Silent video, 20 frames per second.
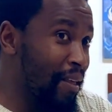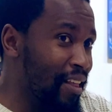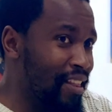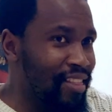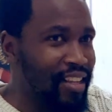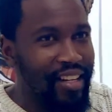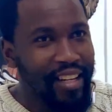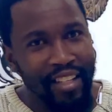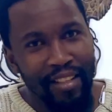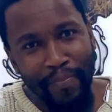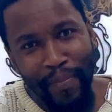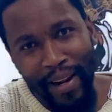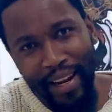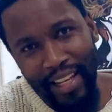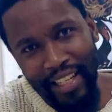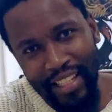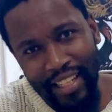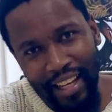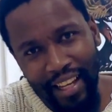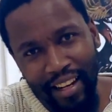The
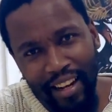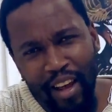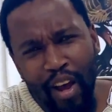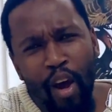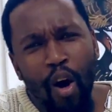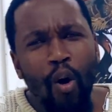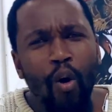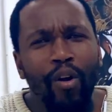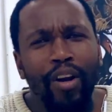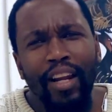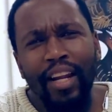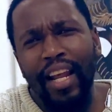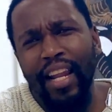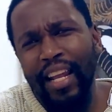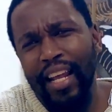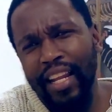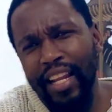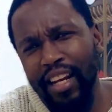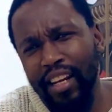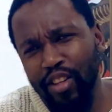desperation. Hore na
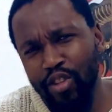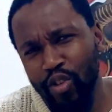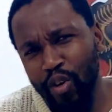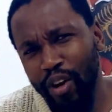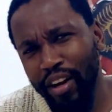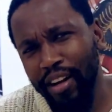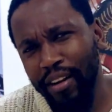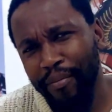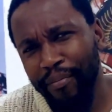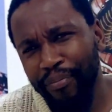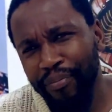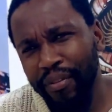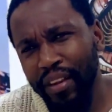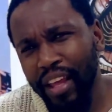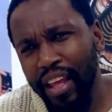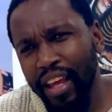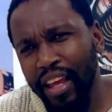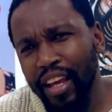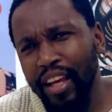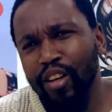le na re jole.
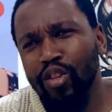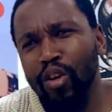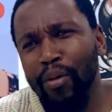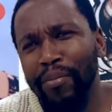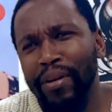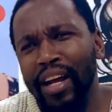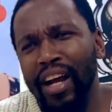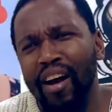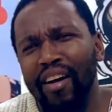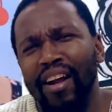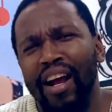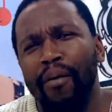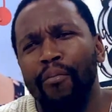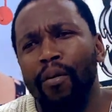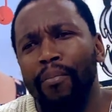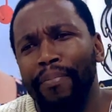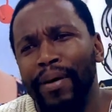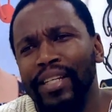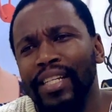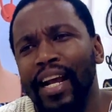E thomile ka re mo
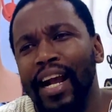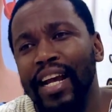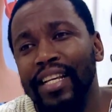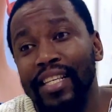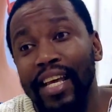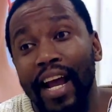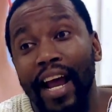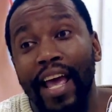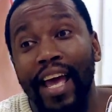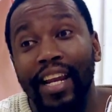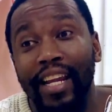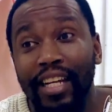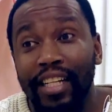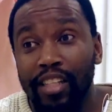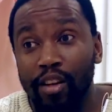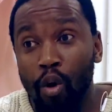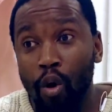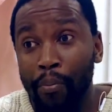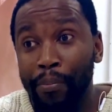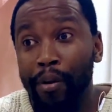betcha ka zaka ya rent,
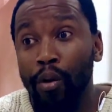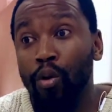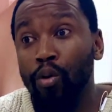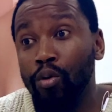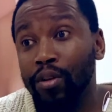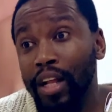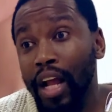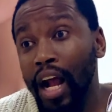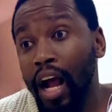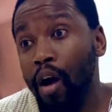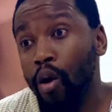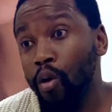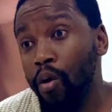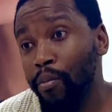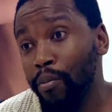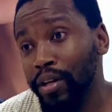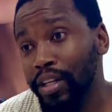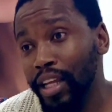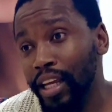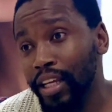hoping hore o tlang
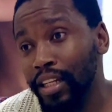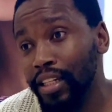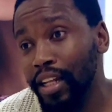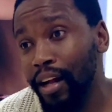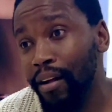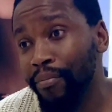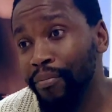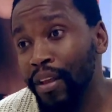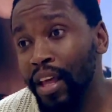accommodate.